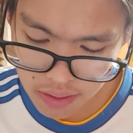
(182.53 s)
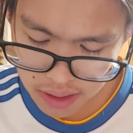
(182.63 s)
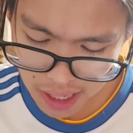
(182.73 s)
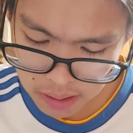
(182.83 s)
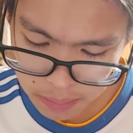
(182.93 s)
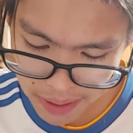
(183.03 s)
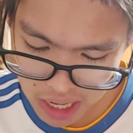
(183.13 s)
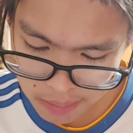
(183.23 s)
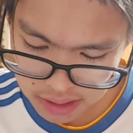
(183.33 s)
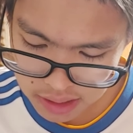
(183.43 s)
They came to
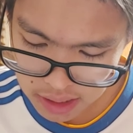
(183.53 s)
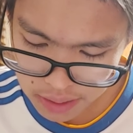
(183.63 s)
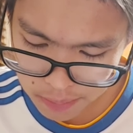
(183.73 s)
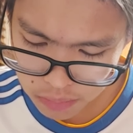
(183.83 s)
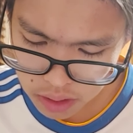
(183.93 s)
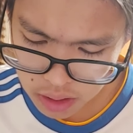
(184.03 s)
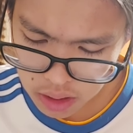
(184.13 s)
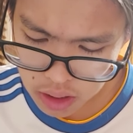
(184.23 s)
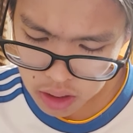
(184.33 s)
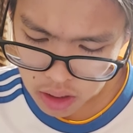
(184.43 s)
Balaam and said,
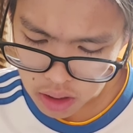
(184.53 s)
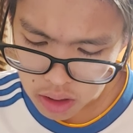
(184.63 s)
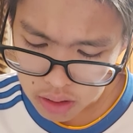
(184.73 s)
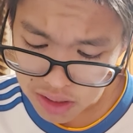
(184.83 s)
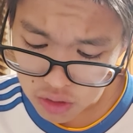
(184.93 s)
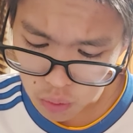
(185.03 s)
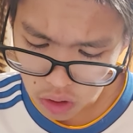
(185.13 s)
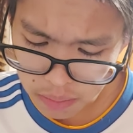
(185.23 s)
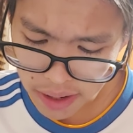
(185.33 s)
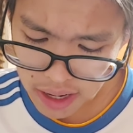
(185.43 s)
This is
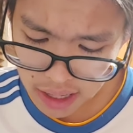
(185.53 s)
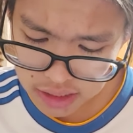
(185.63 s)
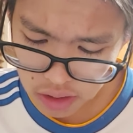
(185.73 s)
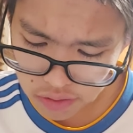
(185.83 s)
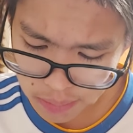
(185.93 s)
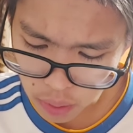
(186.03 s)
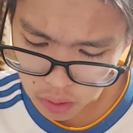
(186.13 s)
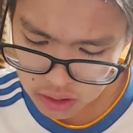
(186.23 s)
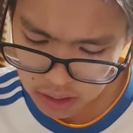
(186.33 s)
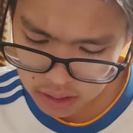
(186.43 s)
what Balak son of
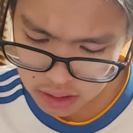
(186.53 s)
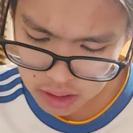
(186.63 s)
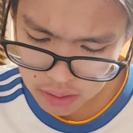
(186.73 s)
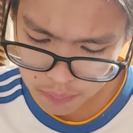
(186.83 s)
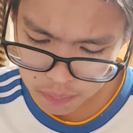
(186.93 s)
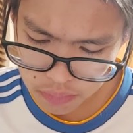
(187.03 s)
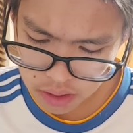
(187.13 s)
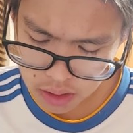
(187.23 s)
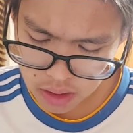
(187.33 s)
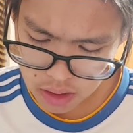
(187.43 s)
Zippor says.
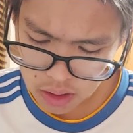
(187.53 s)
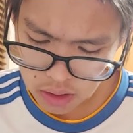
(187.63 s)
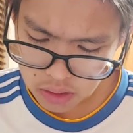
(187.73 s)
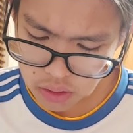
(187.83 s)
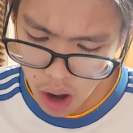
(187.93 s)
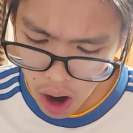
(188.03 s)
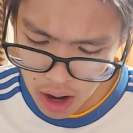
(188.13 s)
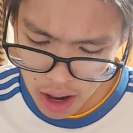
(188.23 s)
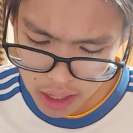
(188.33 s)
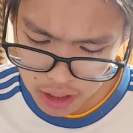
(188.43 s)
Do not
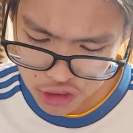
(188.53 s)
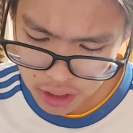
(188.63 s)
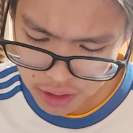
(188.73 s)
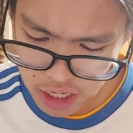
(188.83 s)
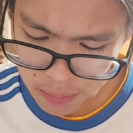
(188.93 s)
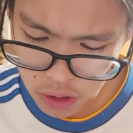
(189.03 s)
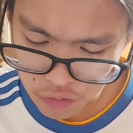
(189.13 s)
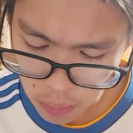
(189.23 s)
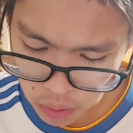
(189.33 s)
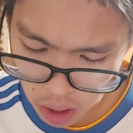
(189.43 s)
let anything keep you
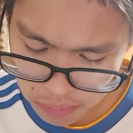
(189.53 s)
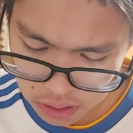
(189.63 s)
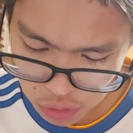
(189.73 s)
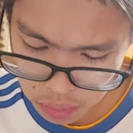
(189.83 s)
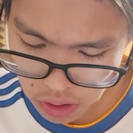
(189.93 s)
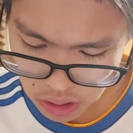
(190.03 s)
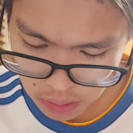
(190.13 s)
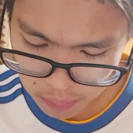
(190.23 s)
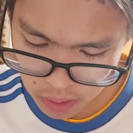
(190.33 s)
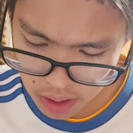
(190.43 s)
from coming to me,
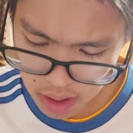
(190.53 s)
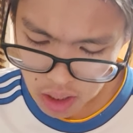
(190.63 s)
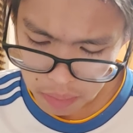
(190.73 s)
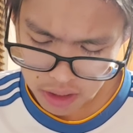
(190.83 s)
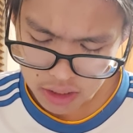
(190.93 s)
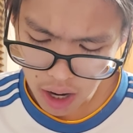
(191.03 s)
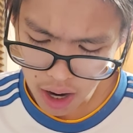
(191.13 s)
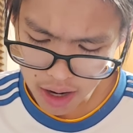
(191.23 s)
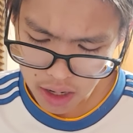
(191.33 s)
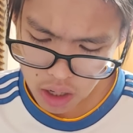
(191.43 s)
because
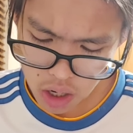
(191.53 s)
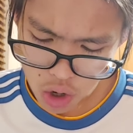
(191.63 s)
I